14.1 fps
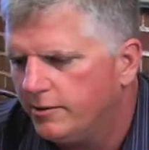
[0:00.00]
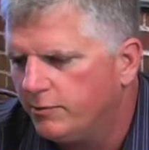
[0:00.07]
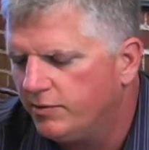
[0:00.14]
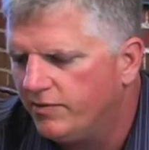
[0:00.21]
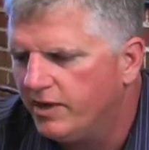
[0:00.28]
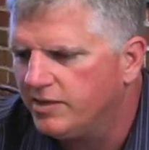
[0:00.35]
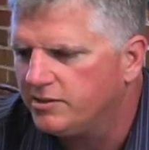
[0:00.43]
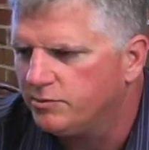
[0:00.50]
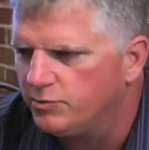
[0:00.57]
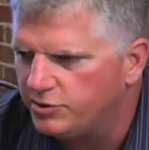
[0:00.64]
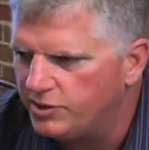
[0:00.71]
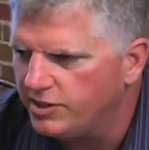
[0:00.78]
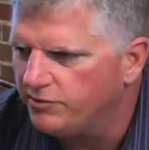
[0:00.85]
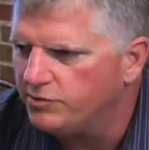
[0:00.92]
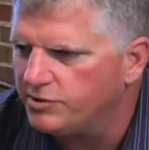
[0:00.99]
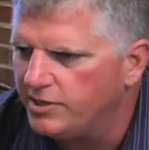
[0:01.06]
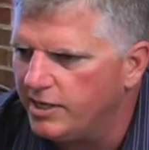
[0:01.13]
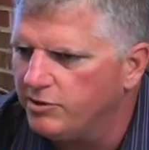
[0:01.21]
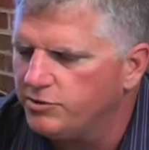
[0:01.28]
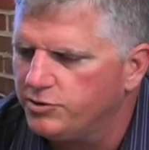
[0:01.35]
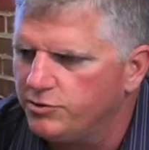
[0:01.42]
We've had some receivers
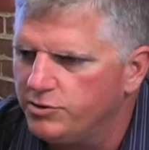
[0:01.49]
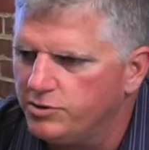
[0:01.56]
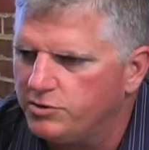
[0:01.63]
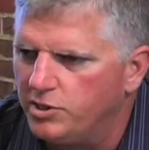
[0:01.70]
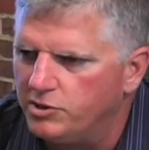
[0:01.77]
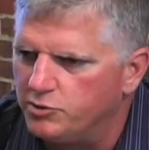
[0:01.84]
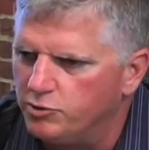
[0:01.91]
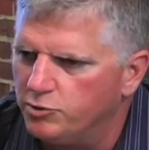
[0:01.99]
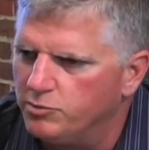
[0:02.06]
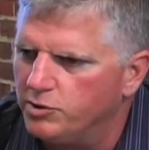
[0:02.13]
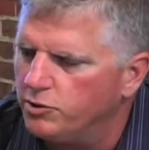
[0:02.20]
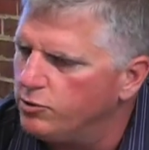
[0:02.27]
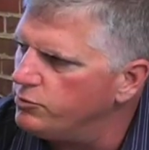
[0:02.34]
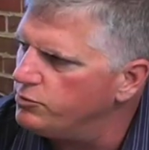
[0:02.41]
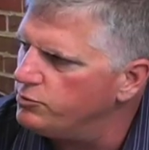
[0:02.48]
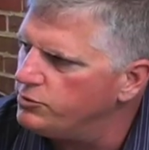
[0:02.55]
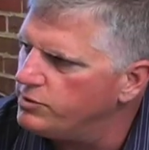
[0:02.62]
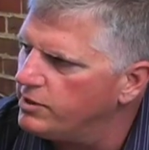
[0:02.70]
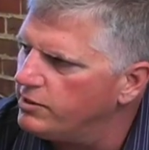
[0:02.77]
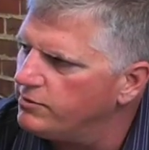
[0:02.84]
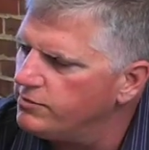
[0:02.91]
down, so he's grooming a whole new
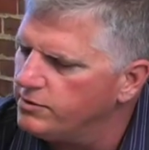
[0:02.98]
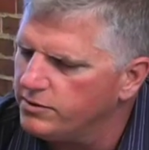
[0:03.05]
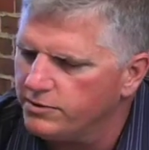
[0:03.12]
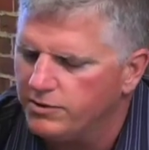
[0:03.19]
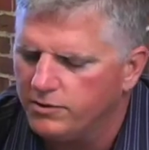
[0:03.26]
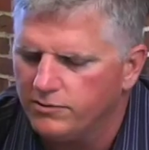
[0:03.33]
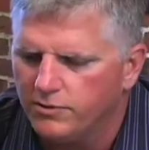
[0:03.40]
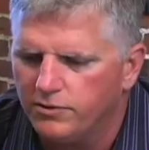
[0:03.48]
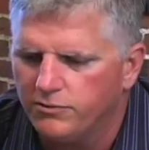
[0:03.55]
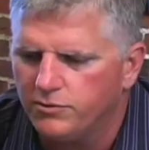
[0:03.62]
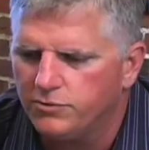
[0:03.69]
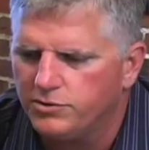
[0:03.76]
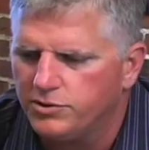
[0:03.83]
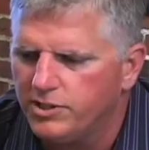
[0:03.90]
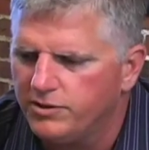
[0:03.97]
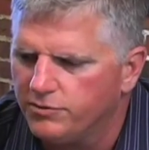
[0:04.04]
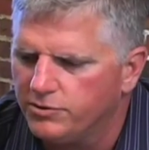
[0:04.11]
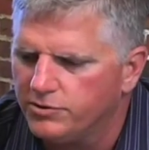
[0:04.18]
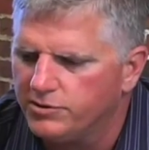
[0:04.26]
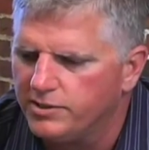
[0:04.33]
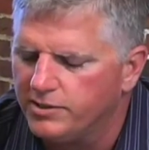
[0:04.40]
set of
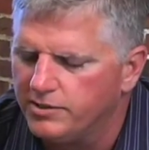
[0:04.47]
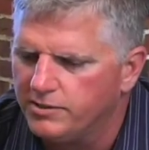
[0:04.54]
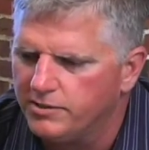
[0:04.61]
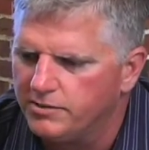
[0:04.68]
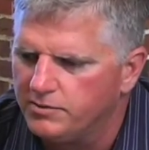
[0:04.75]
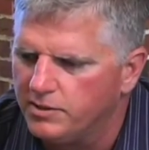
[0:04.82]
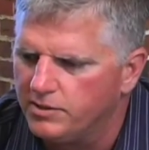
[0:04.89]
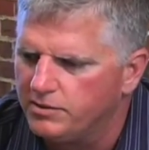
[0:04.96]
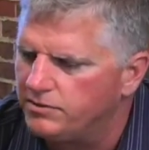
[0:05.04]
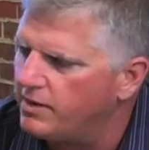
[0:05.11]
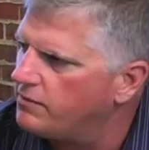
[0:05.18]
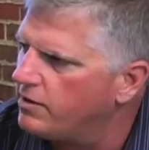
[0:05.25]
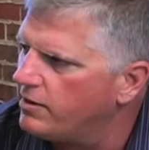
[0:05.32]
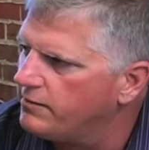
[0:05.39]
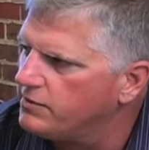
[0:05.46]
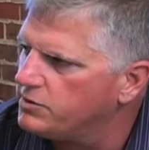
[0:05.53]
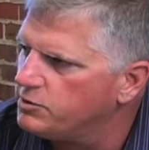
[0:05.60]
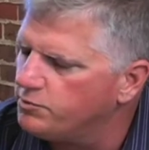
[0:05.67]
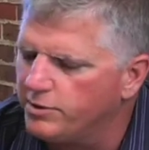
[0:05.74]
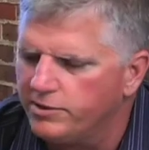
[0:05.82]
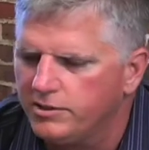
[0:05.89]
receivers that doesn't have a lot of
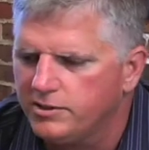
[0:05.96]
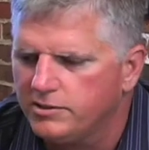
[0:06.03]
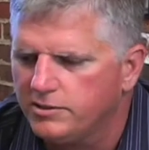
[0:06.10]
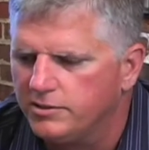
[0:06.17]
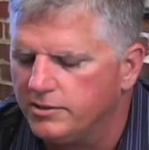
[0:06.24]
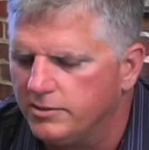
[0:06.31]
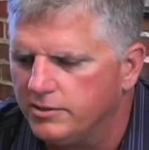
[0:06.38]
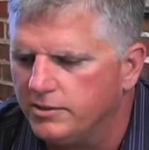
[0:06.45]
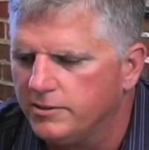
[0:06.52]
experience, and